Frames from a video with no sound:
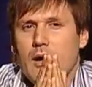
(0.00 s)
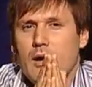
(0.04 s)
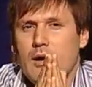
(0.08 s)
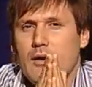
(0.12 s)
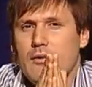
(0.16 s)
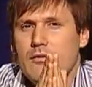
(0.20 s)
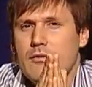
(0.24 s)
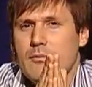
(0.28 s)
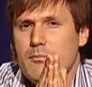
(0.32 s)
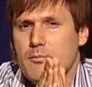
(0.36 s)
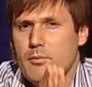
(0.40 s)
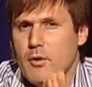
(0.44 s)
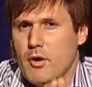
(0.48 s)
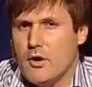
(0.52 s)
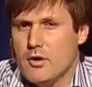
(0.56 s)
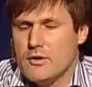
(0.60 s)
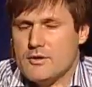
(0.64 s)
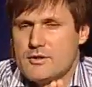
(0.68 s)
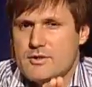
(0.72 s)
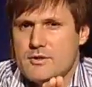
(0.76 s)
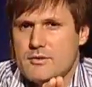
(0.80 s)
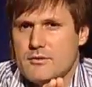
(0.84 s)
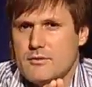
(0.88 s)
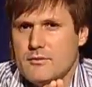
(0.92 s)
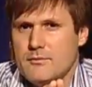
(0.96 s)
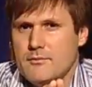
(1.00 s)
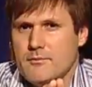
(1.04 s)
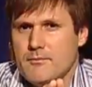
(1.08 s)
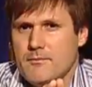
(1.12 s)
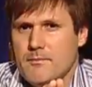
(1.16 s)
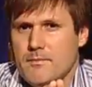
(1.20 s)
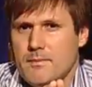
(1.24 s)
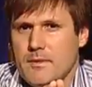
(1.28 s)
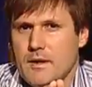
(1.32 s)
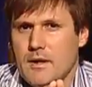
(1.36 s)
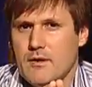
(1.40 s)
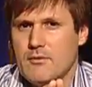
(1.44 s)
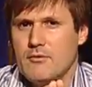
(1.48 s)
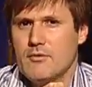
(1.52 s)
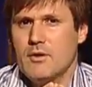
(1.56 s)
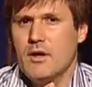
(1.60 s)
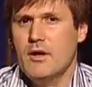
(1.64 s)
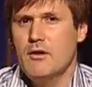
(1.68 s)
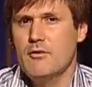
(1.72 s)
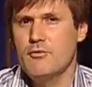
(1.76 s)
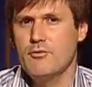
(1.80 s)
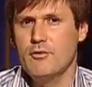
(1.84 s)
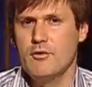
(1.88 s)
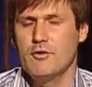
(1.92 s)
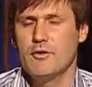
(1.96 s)
In the past, a
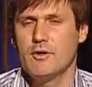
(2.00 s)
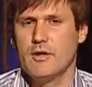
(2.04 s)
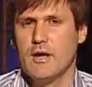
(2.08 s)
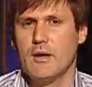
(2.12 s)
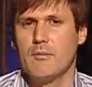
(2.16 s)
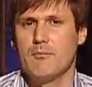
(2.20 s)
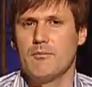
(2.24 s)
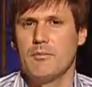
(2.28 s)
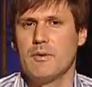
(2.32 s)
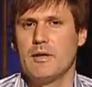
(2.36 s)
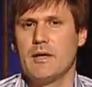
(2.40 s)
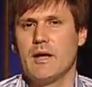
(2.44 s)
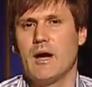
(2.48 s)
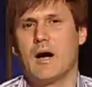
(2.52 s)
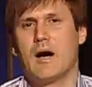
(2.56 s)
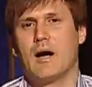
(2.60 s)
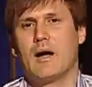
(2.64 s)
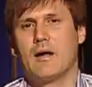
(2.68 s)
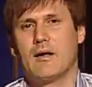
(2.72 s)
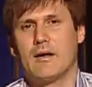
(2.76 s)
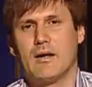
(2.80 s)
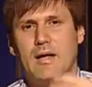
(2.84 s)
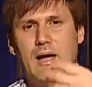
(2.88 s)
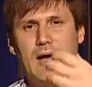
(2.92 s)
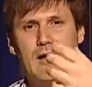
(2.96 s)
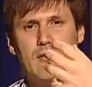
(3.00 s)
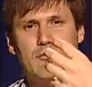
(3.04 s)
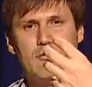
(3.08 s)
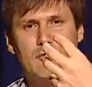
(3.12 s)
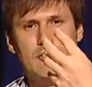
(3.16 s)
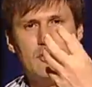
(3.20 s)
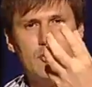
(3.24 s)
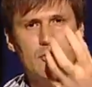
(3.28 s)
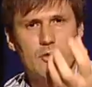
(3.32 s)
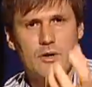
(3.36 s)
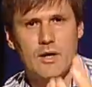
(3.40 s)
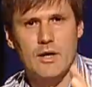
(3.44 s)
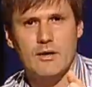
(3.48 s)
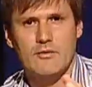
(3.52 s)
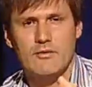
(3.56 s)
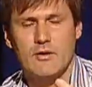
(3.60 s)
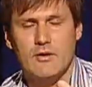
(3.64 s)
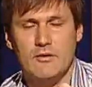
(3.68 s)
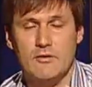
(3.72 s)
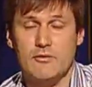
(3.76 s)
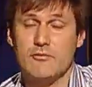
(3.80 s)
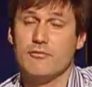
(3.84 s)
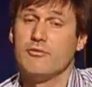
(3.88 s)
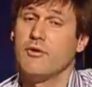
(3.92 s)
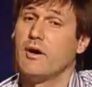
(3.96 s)
telephone company gave you an
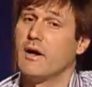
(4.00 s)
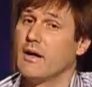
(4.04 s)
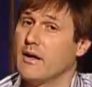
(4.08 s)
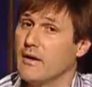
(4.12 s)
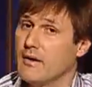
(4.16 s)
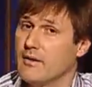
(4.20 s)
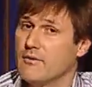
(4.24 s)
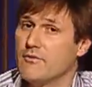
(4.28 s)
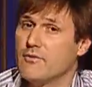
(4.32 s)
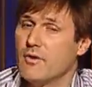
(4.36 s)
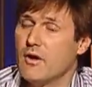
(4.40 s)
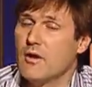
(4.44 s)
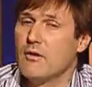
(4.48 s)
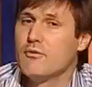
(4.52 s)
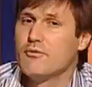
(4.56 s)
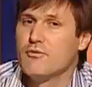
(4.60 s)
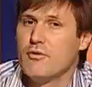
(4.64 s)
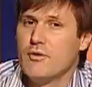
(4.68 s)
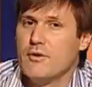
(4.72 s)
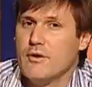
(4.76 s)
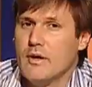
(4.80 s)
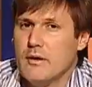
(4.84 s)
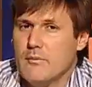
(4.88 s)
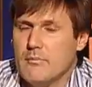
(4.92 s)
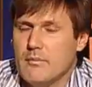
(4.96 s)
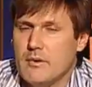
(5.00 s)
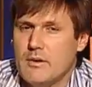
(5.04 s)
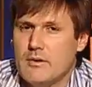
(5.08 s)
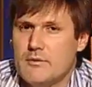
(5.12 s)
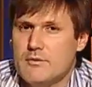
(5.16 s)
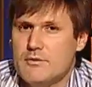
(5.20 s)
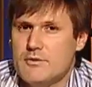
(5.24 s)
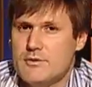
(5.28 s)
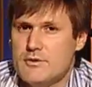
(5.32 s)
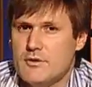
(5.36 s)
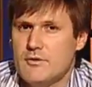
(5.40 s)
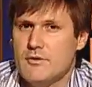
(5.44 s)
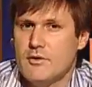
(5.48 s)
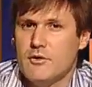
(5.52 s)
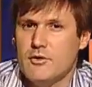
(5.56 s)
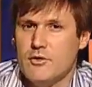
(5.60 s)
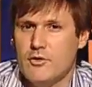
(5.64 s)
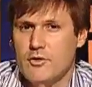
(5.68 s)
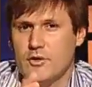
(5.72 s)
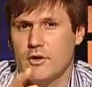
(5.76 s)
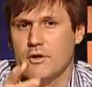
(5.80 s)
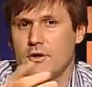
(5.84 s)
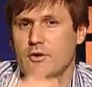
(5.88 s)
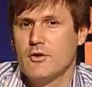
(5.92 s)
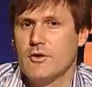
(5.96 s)
identifier, a telephone number, so that
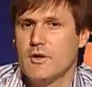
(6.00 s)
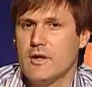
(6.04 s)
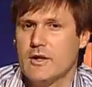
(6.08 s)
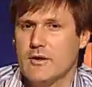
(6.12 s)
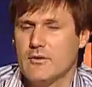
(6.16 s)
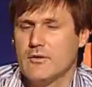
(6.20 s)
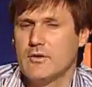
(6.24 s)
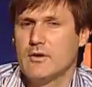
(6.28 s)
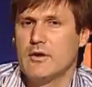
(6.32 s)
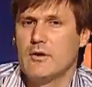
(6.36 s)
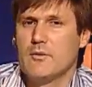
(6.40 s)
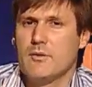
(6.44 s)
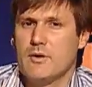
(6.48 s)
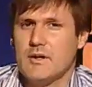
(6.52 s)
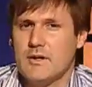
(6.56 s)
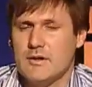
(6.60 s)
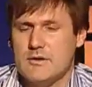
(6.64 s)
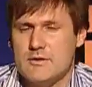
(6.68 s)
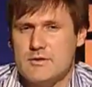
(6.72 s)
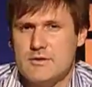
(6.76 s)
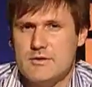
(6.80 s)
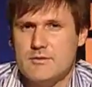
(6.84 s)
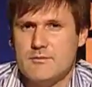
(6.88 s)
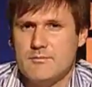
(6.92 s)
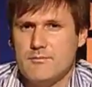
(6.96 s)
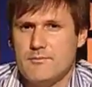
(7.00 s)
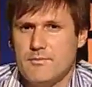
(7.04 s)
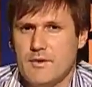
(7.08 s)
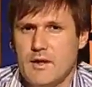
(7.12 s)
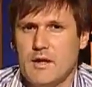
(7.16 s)
you can connect to anyone else.